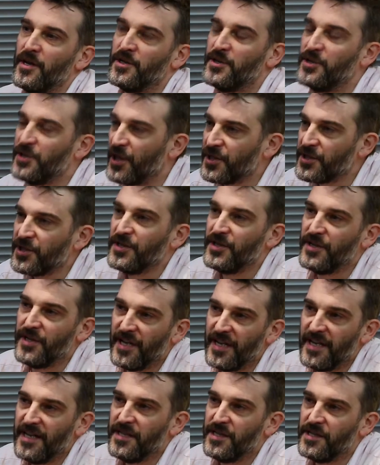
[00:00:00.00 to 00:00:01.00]
doesn't
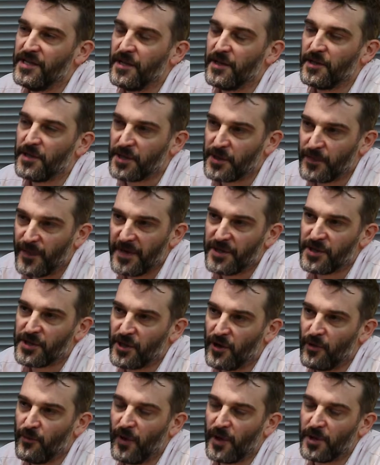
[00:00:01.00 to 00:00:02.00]
need to spend
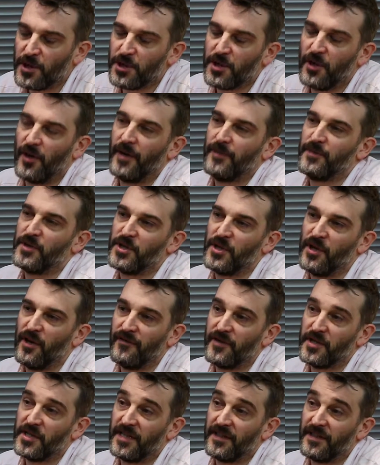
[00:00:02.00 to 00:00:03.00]
so much time
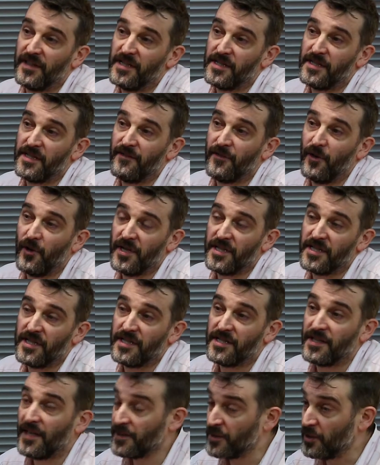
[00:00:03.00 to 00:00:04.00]
servicing these
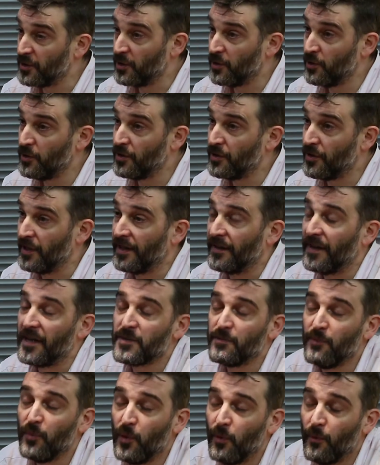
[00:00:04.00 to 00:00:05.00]
devices, that's a good thing. That's
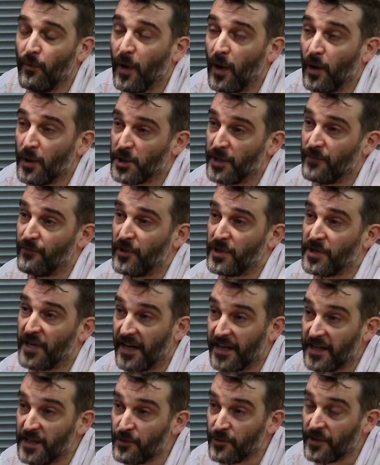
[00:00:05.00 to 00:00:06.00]
more margin
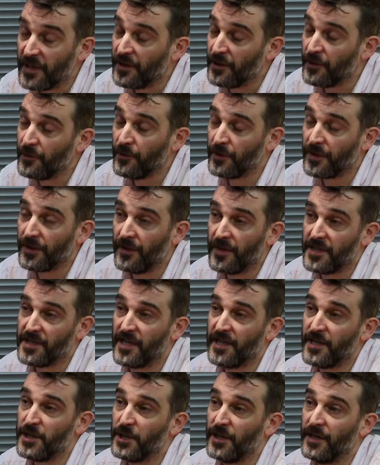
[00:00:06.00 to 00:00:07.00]
retained within an
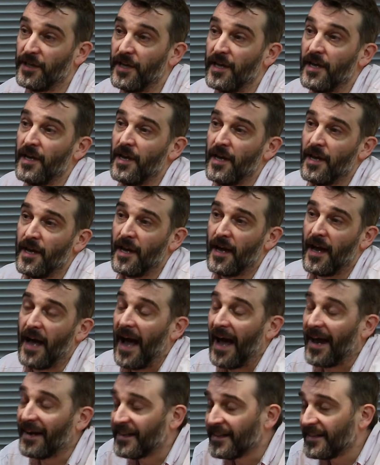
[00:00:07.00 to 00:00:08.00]
organisation.
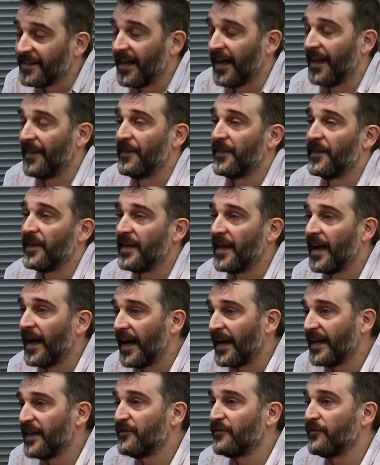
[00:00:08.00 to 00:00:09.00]
And again, the
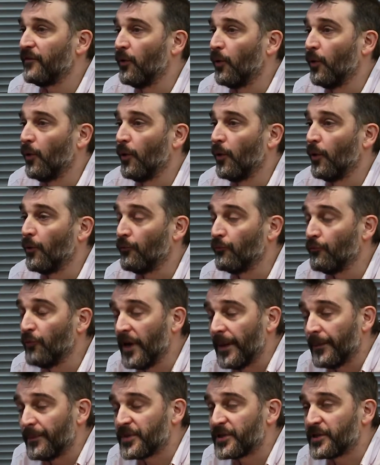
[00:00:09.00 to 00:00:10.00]
A4
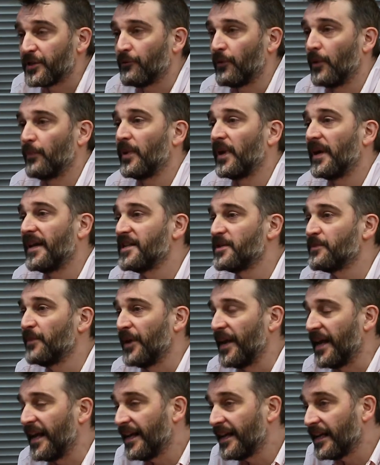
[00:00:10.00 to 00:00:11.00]
RIPs, the
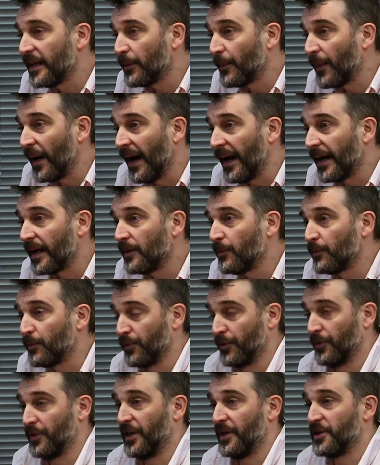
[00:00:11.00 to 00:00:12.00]
replacement ink pack
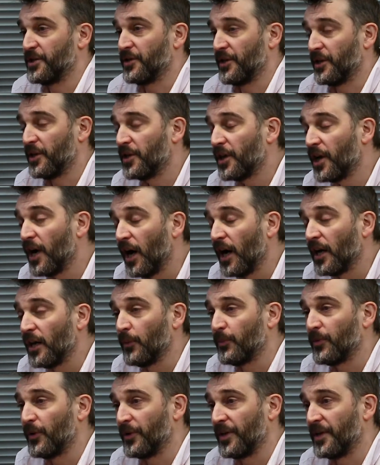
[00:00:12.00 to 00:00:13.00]
products, the colour
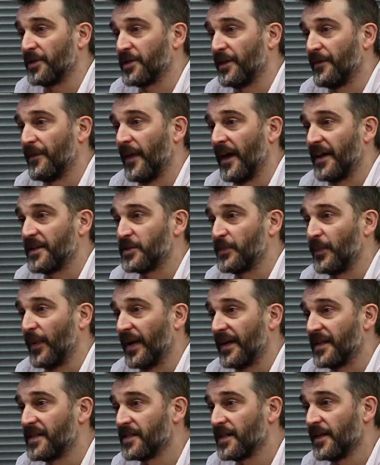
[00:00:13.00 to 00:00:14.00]
product in that
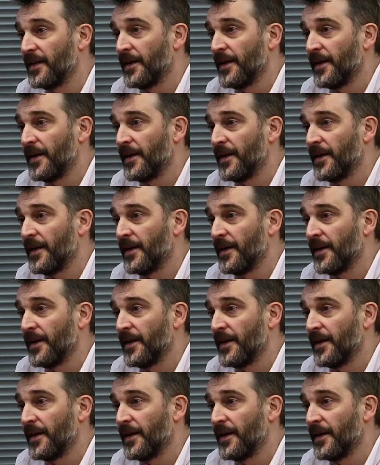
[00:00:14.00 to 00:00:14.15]
space,